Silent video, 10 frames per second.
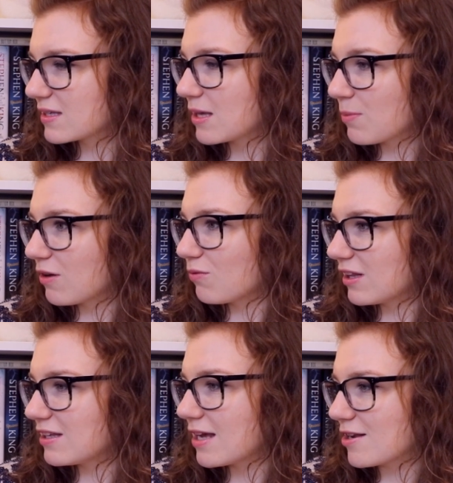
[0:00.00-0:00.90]
something
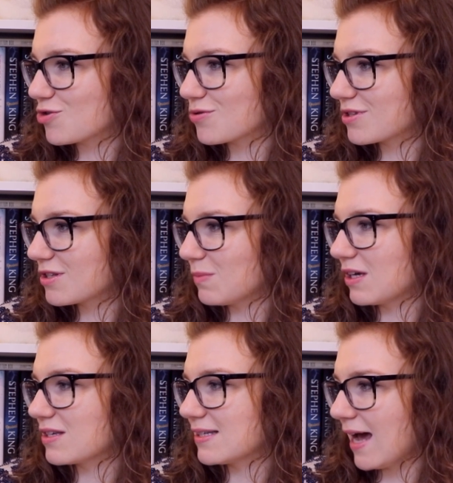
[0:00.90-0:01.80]
really dangerous,
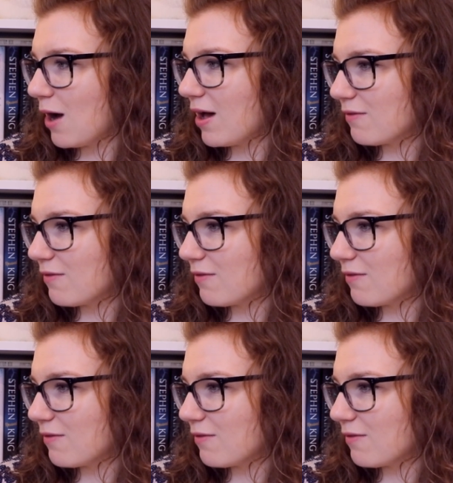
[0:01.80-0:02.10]
because now